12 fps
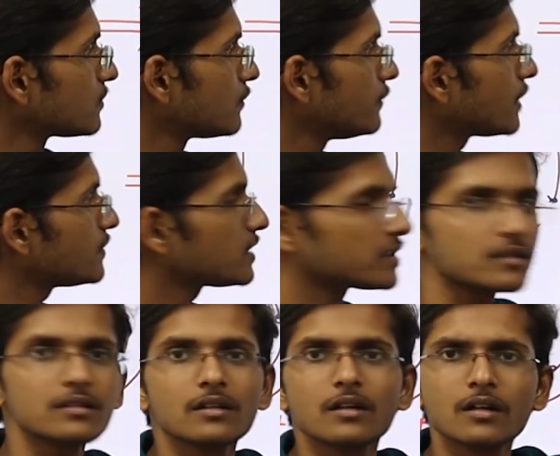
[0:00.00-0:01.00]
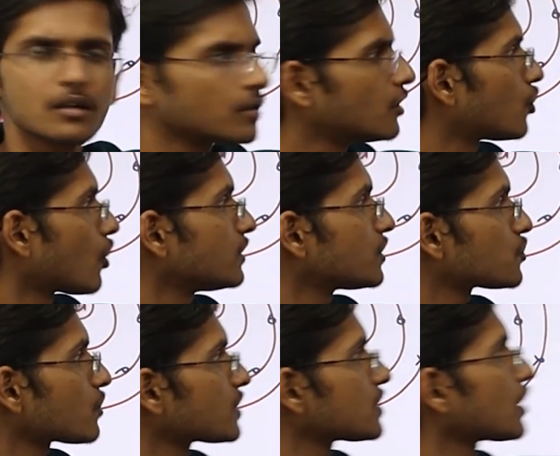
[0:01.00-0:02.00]
we have just drawn the
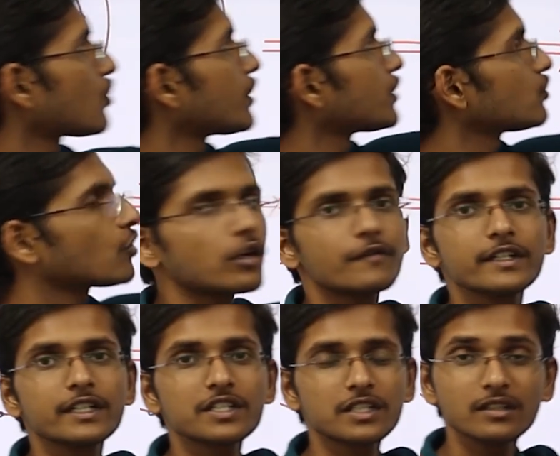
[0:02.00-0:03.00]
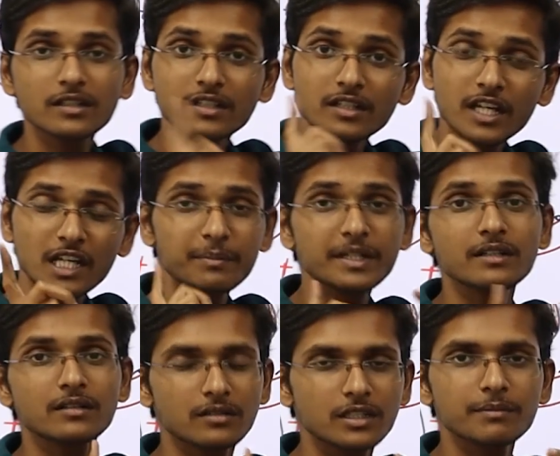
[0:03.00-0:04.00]
structure according to the configuration,
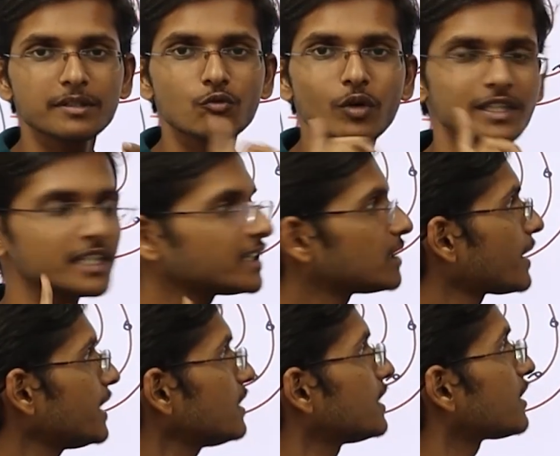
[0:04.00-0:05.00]
keeping one thing in the mind,